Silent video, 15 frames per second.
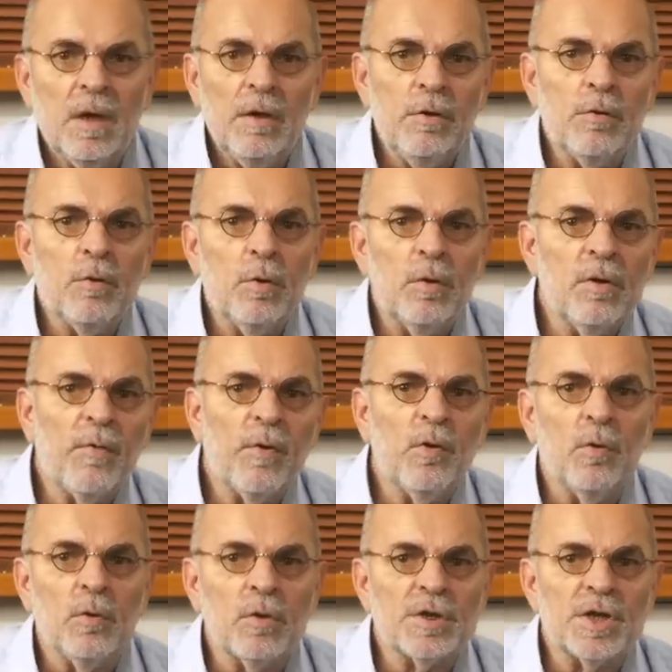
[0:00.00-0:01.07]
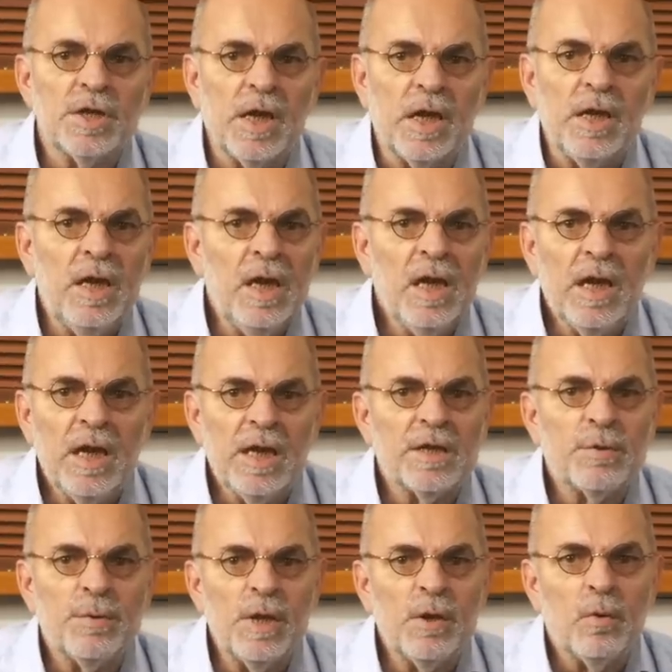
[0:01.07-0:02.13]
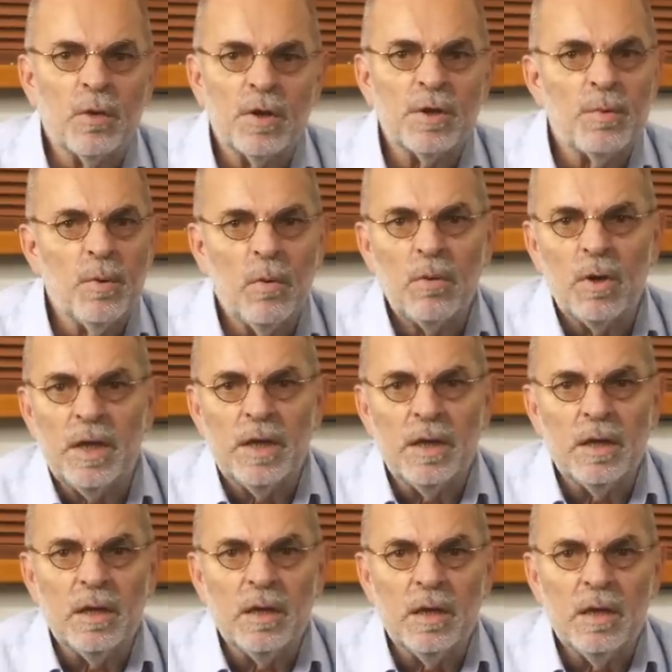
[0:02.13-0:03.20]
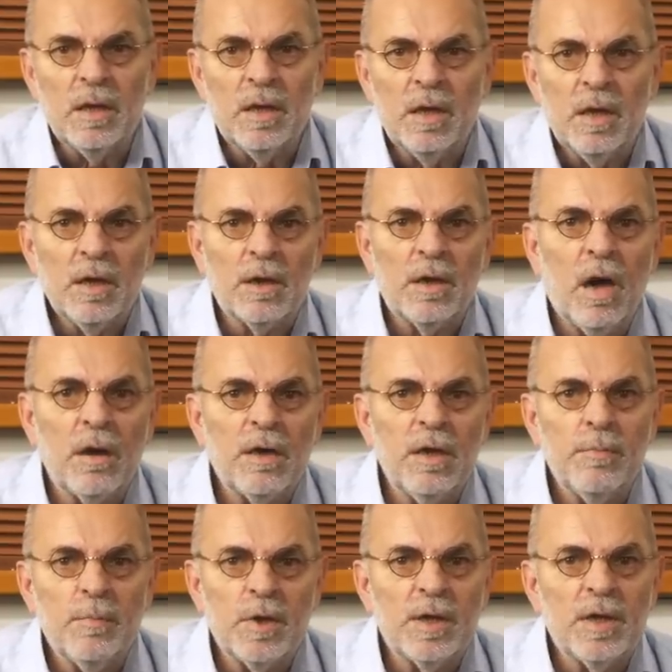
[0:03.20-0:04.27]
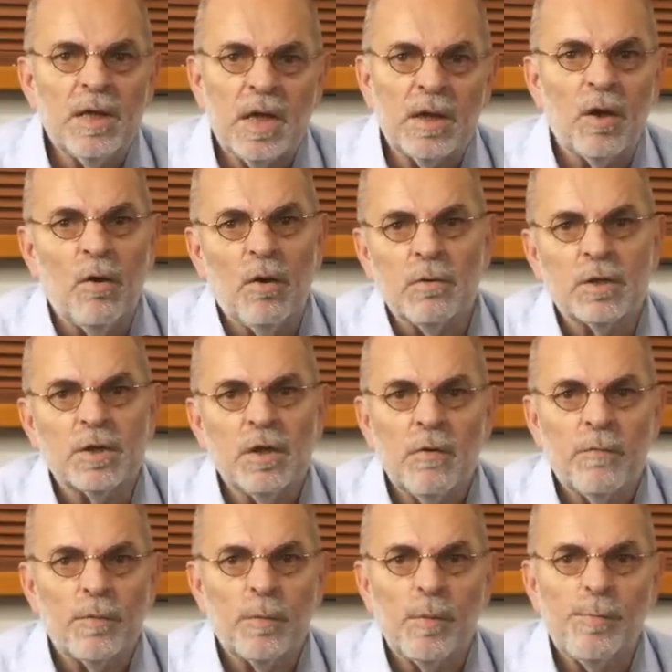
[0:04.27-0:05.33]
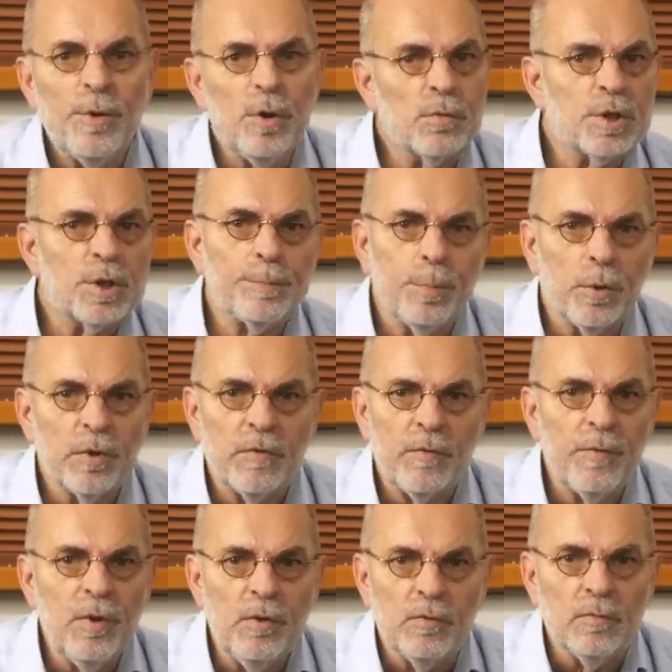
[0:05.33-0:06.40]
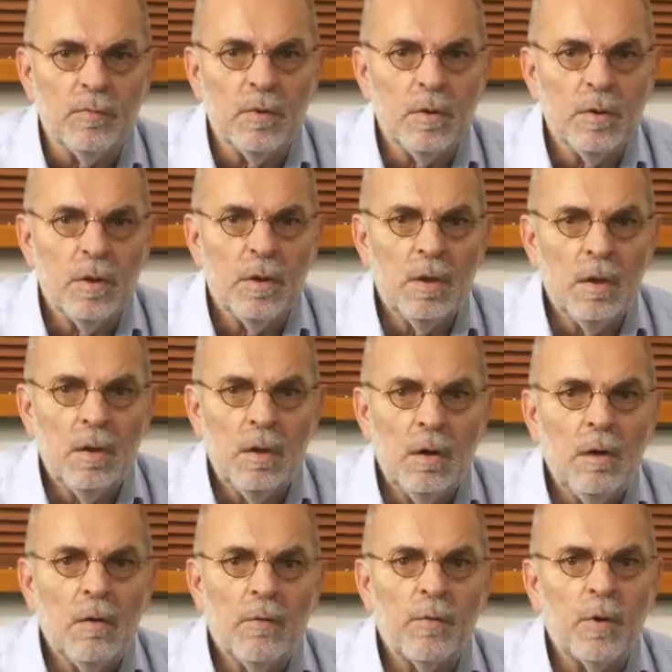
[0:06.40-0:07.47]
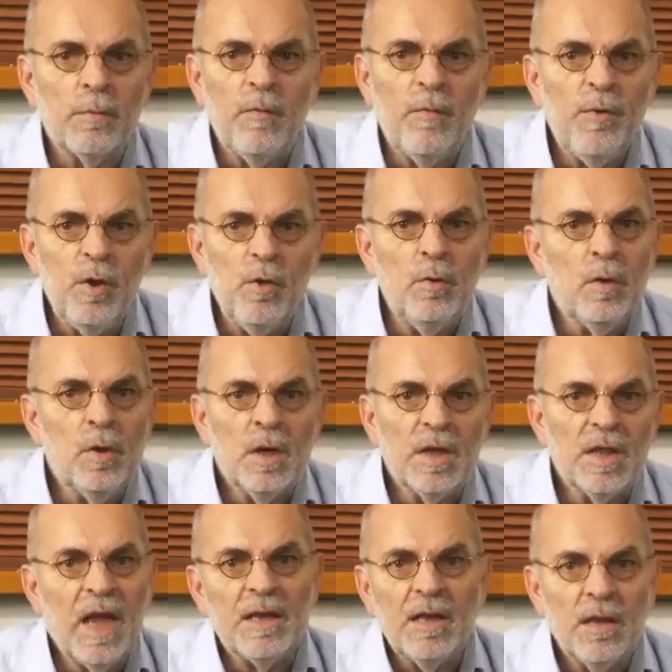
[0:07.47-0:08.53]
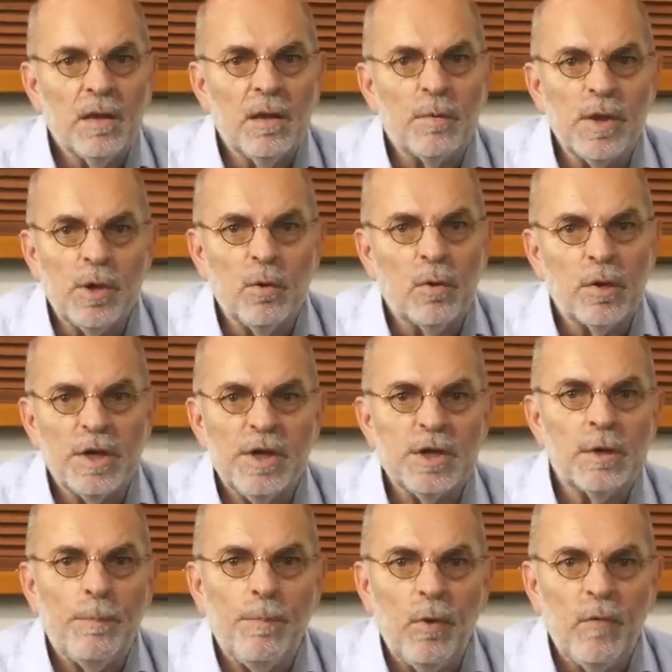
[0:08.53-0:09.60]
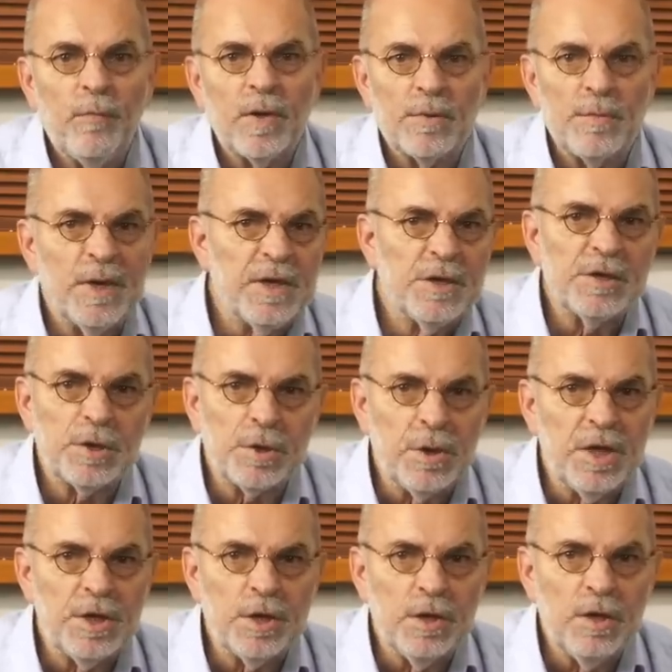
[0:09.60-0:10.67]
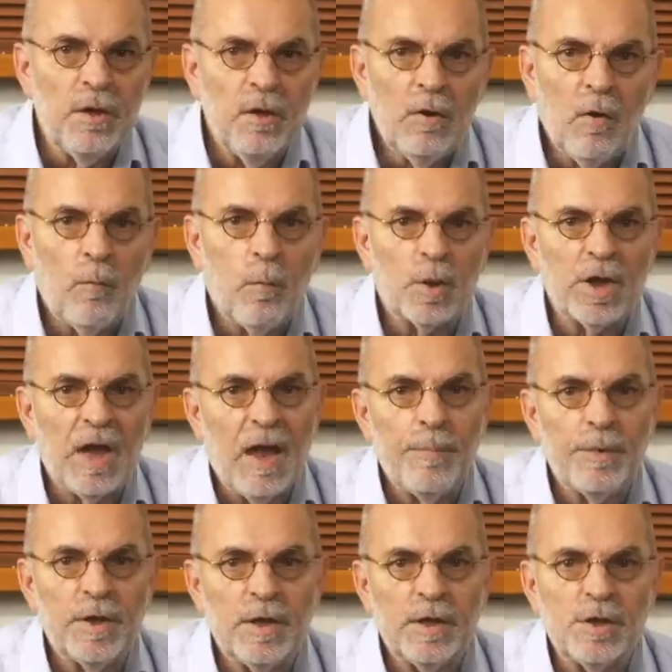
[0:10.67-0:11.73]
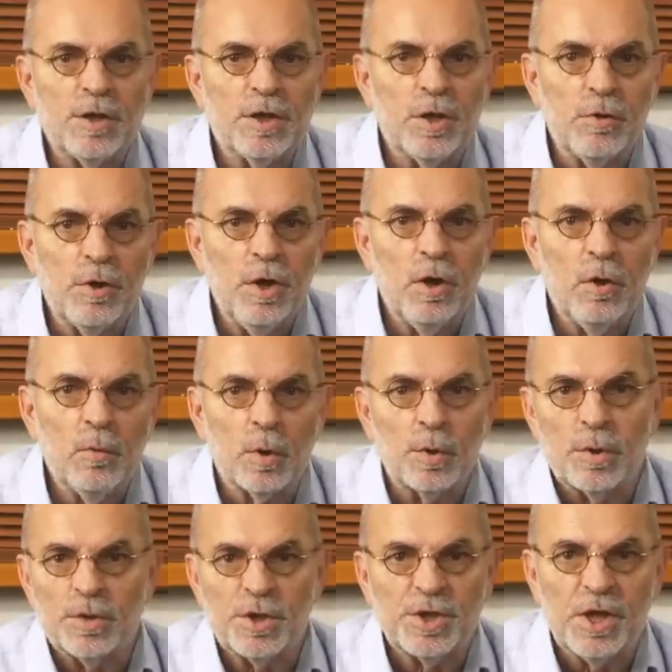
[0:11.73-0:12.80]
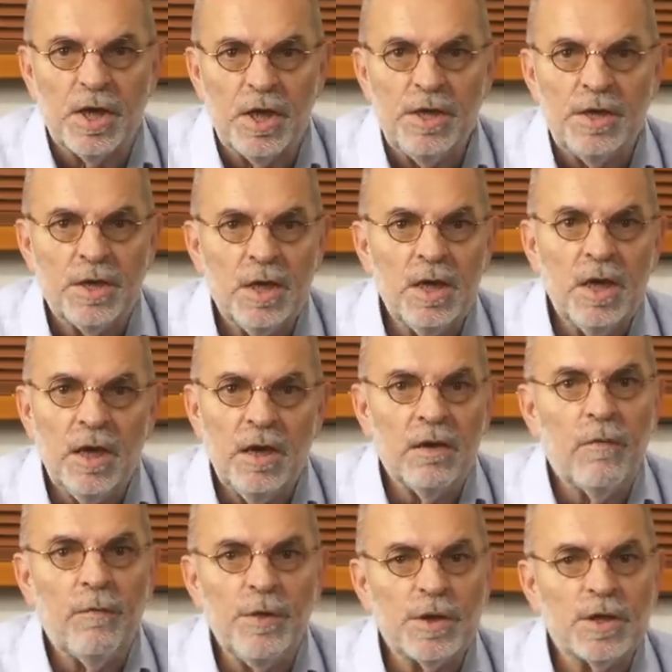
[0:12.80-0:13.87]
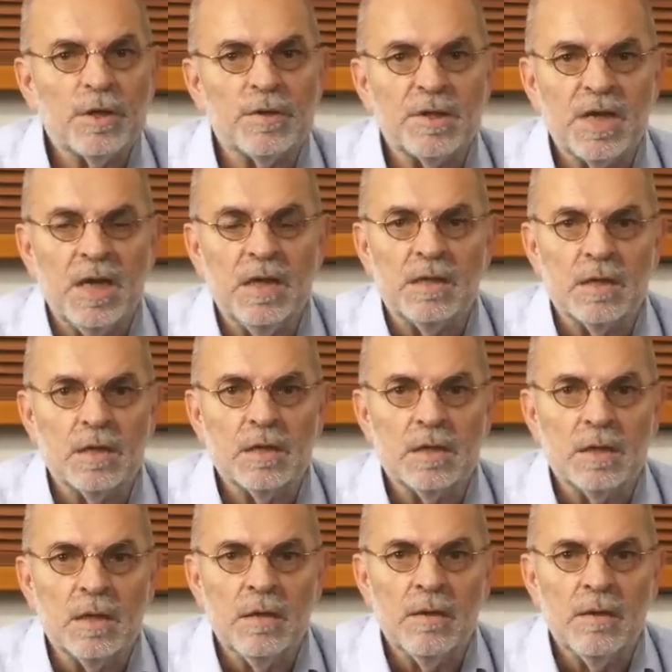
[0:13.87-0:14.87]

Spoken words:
You could, of course, say it's recorded wrongly, an argument that holds from a purist point of view. From the view that the recording is a perfect registration of what happened in the studio or on stage in the physical sense.